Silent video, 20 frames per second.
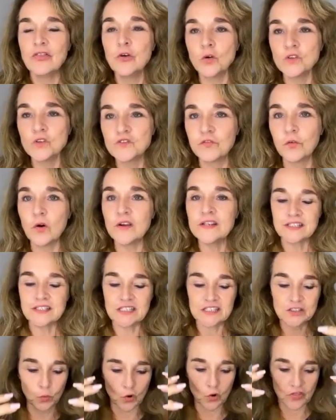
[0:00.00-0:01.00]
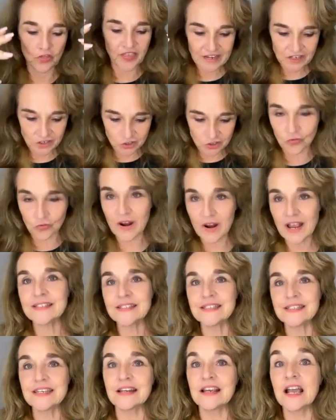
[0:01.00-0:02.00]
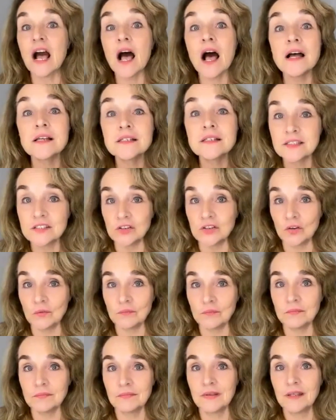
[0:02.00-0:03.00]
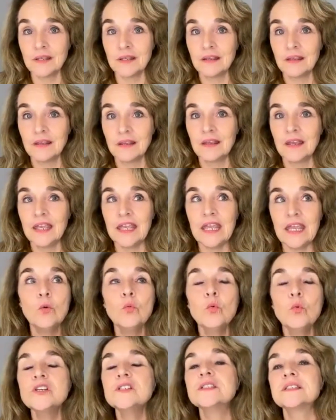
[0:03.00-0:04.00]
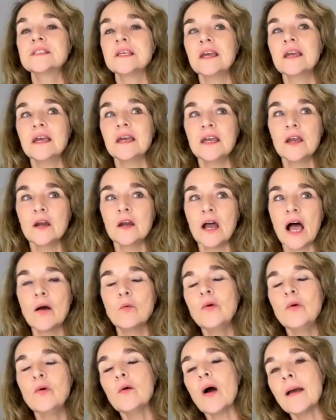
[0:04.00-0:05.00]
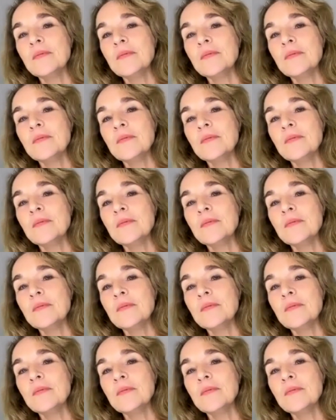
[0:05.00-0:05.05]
those voices were then dressed in costume. It was, I